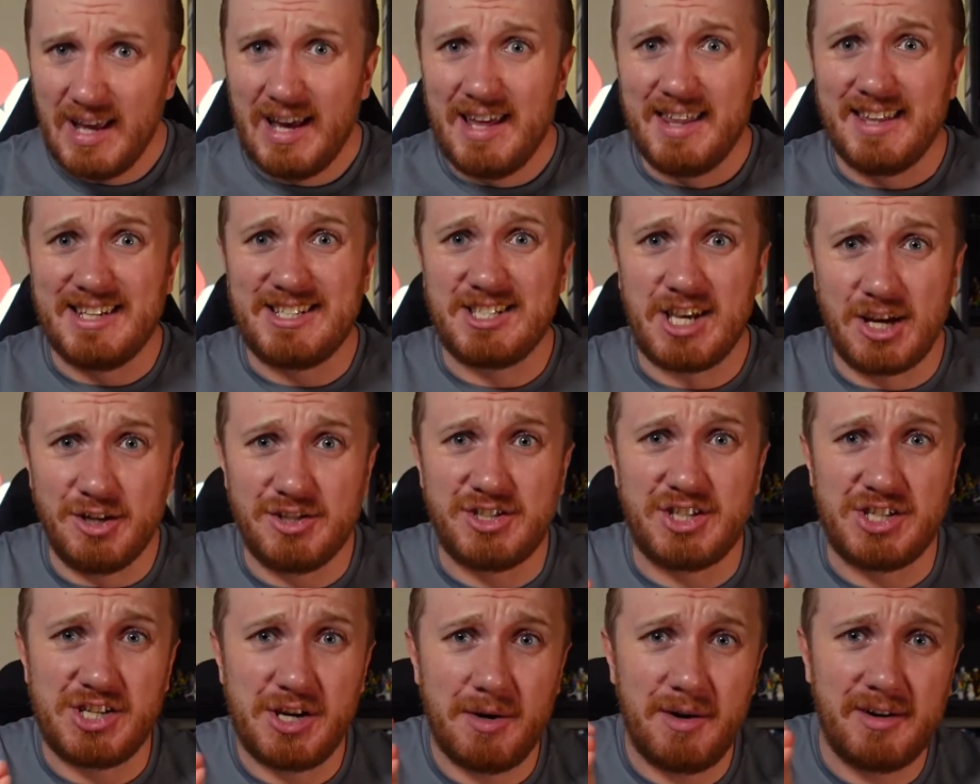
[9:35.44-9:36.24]
This goes
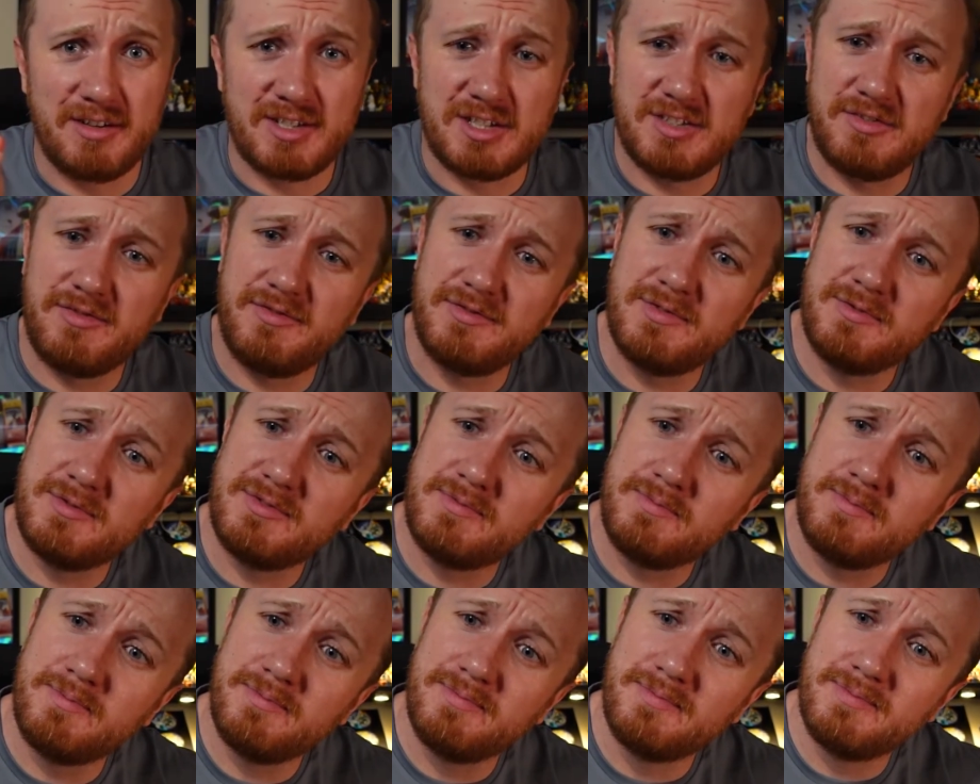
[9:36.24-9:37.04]
to show how
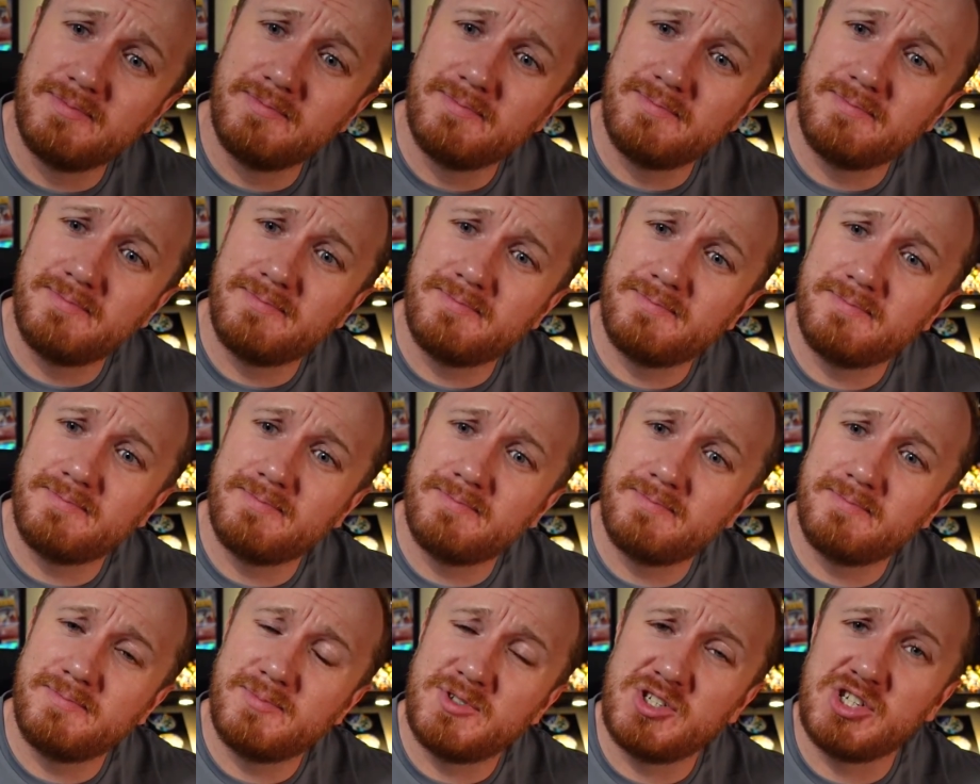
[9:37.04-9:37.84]

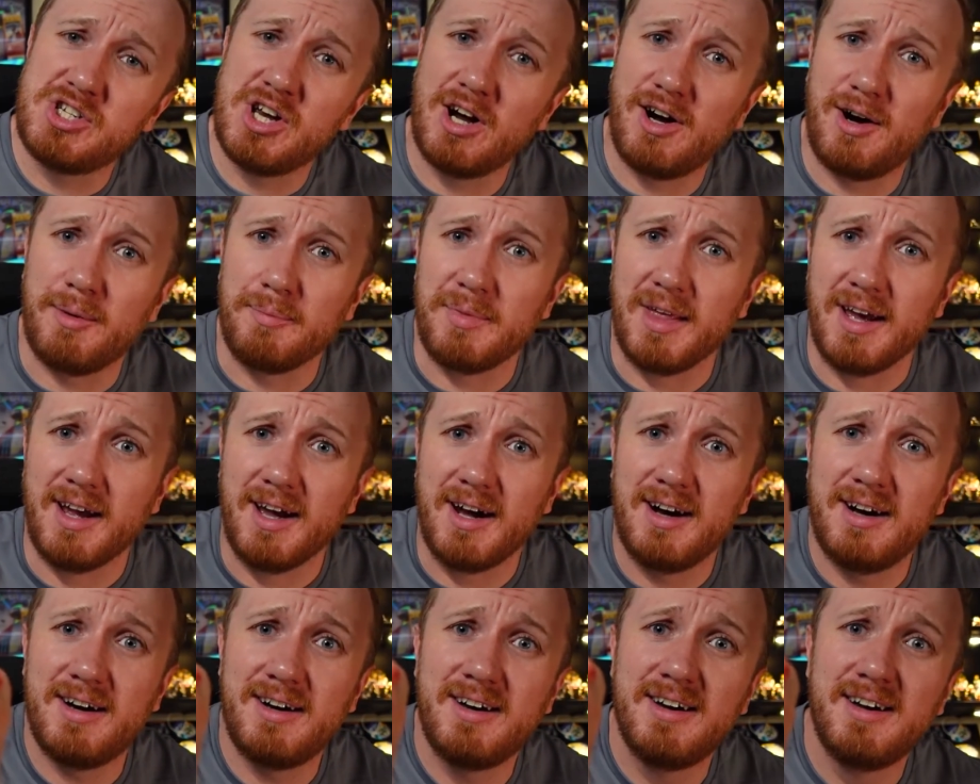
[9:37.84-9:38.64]
sharp they
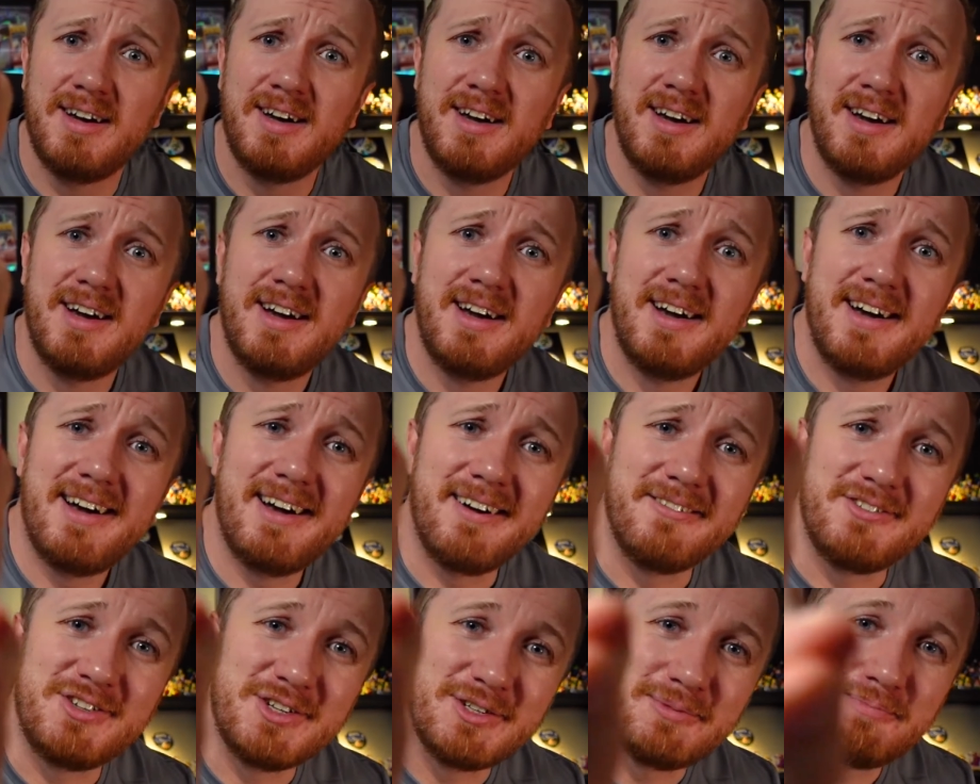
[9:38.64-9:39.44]
are.
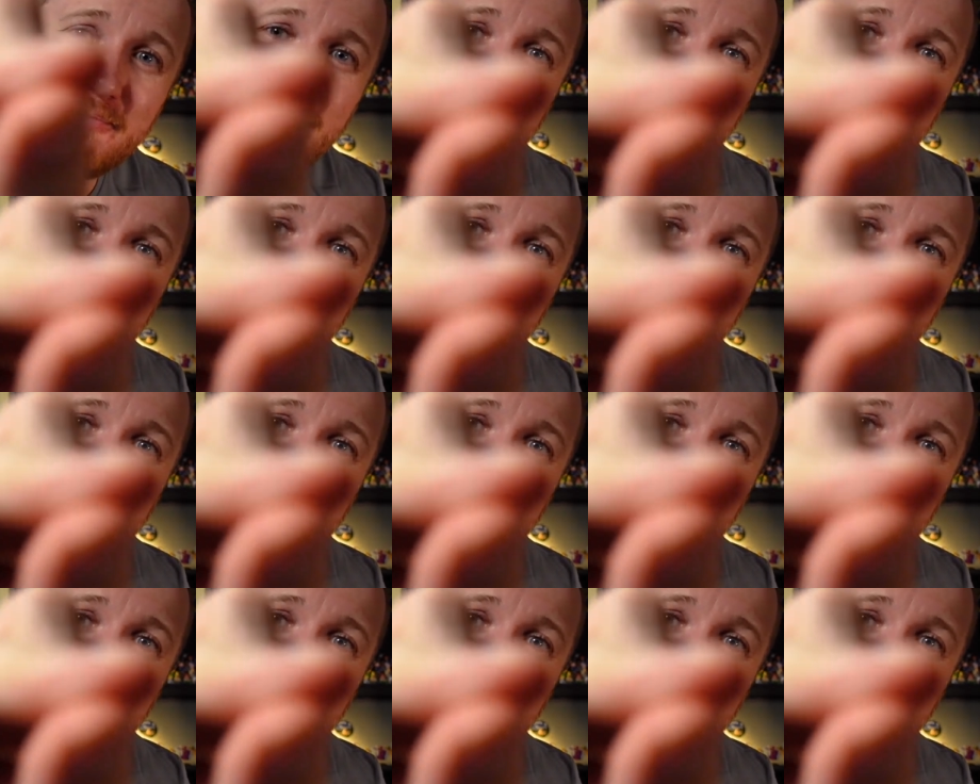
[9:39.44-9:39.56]
I've just